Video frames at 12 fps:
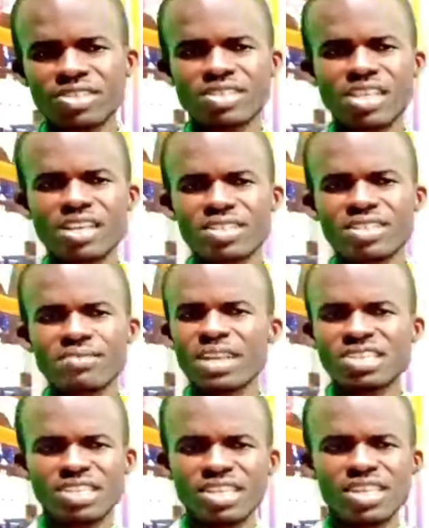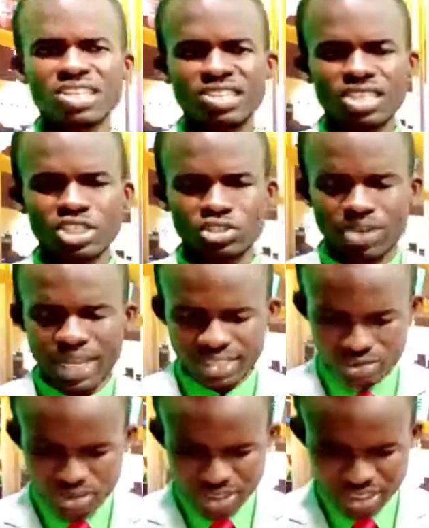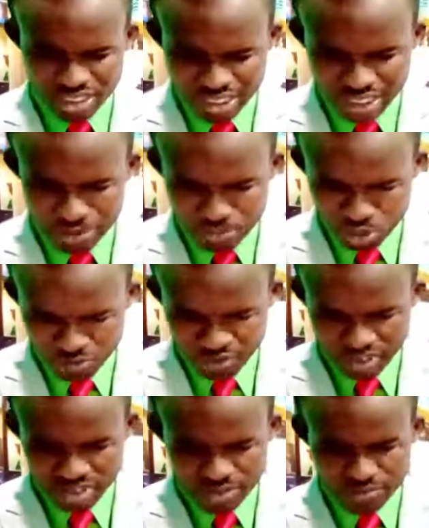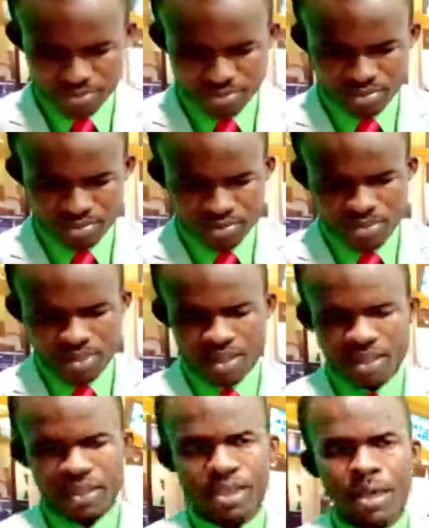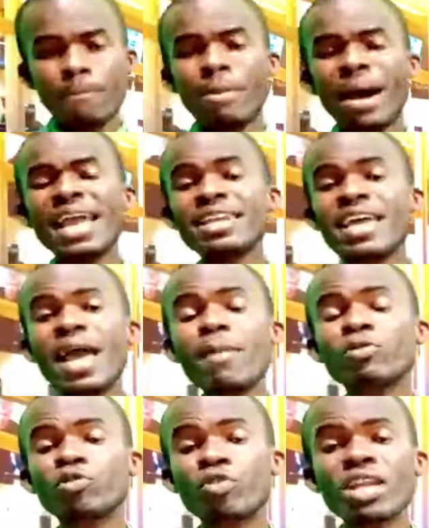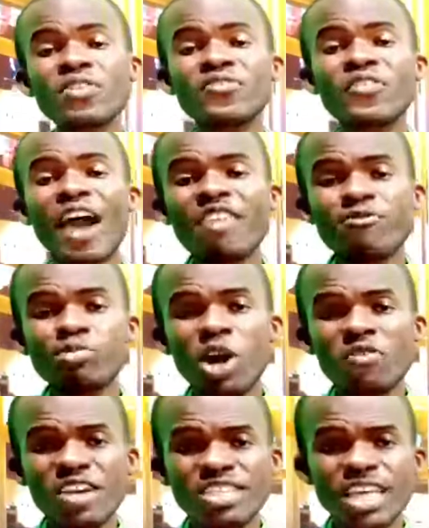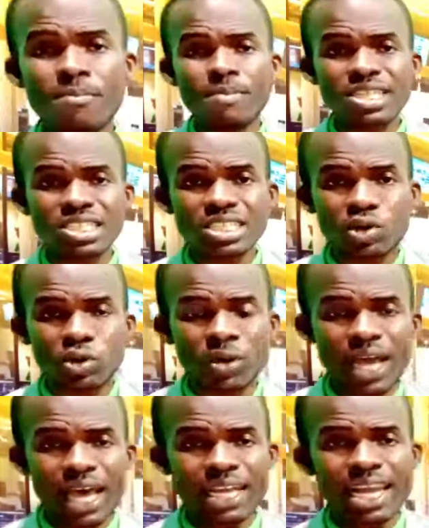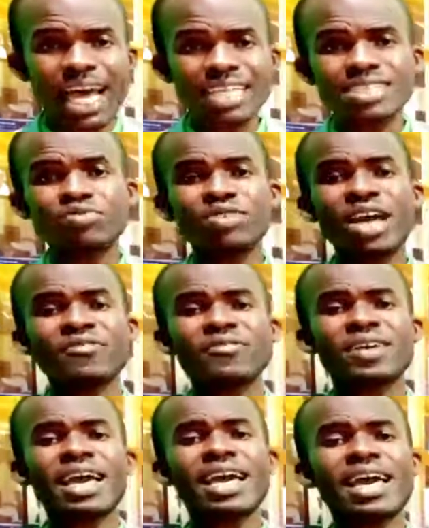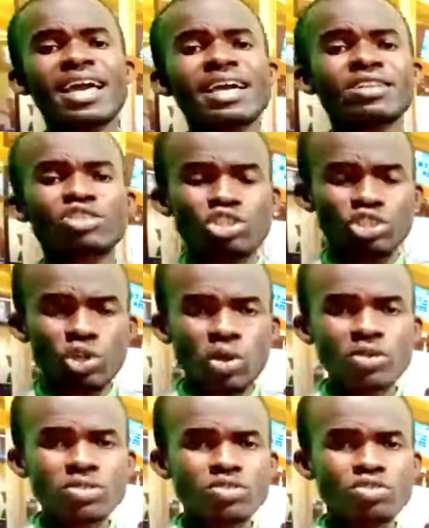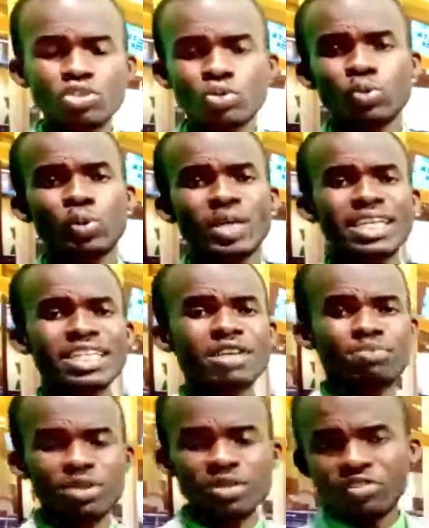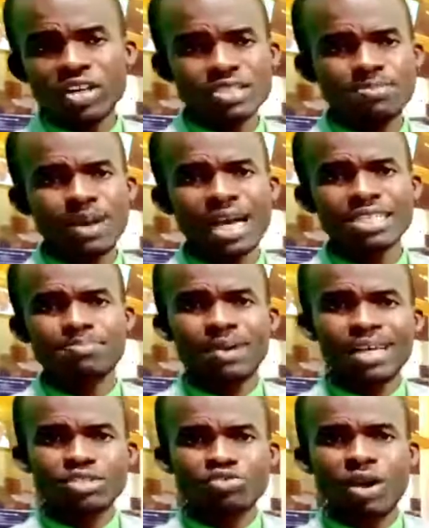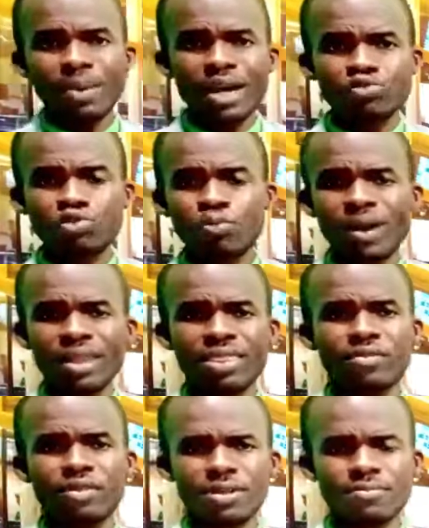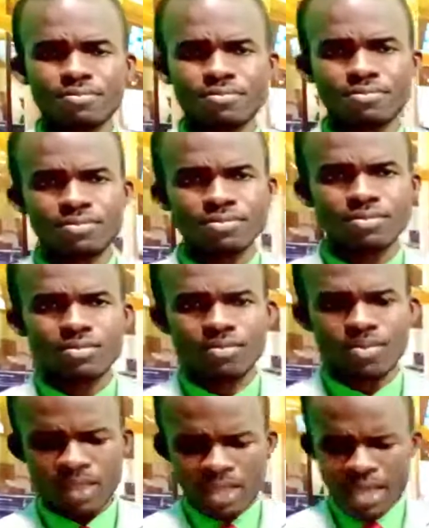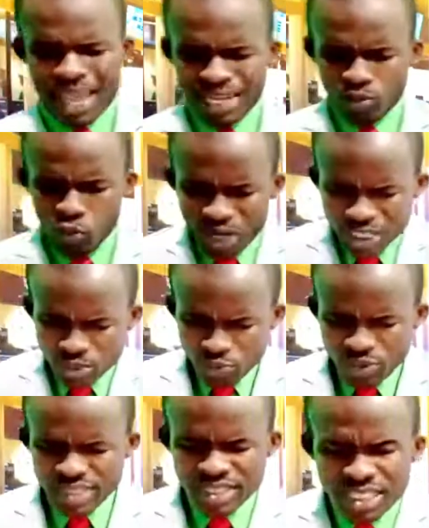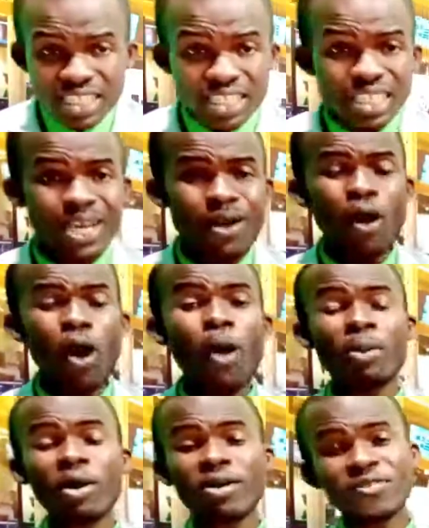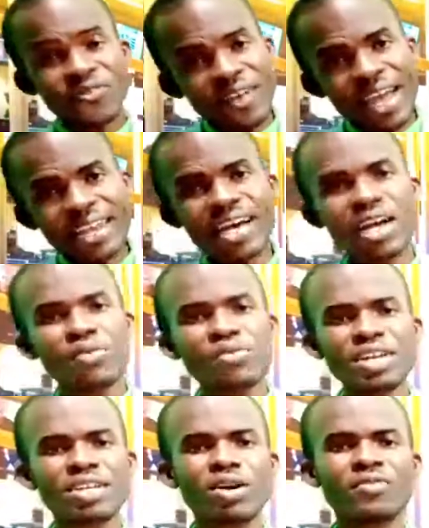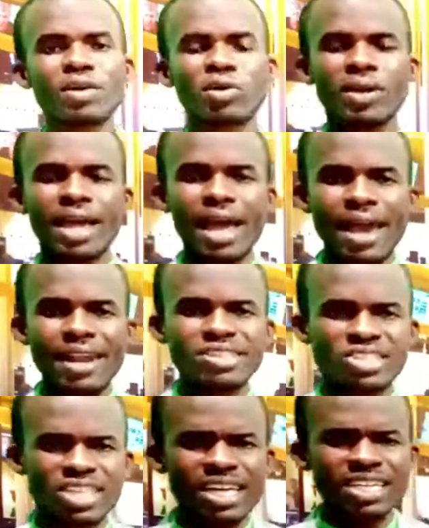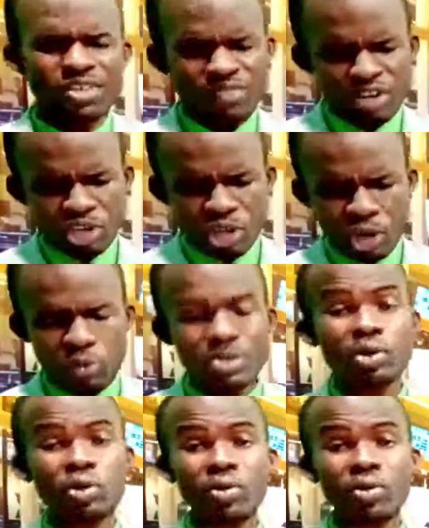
Christianity by saying that Jesus Christ was just a prophet. By name, 25 prophets mentioned in the Quran, as we have shown to you in the previous part, part 1, part 2, part 3. And what we see upon further reading of the Quran is that even though the